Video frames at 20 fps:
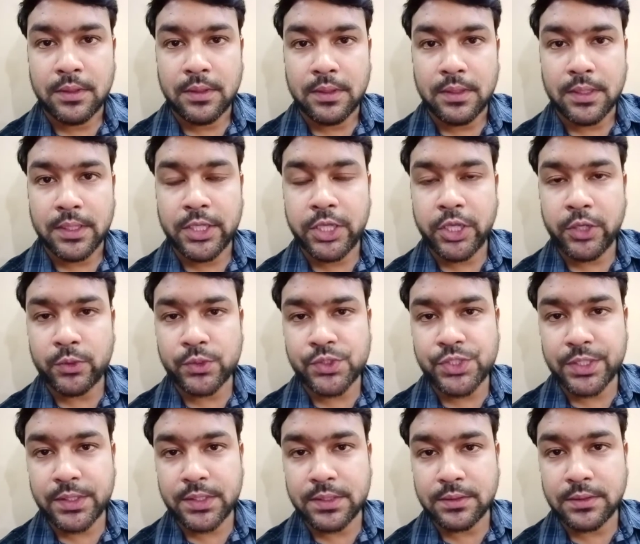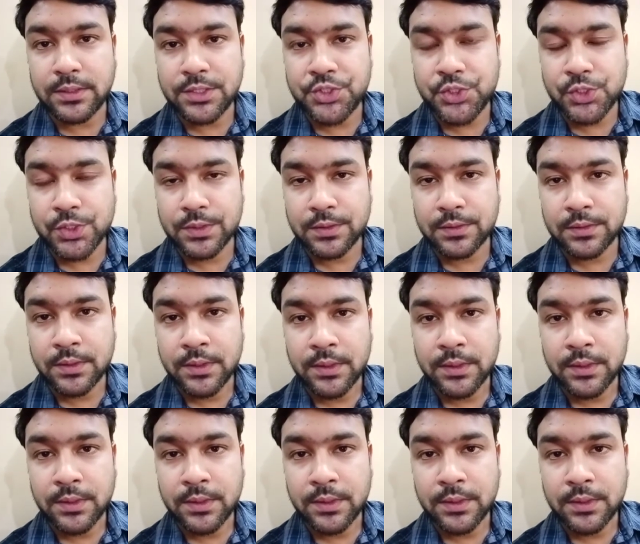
a chaotic condition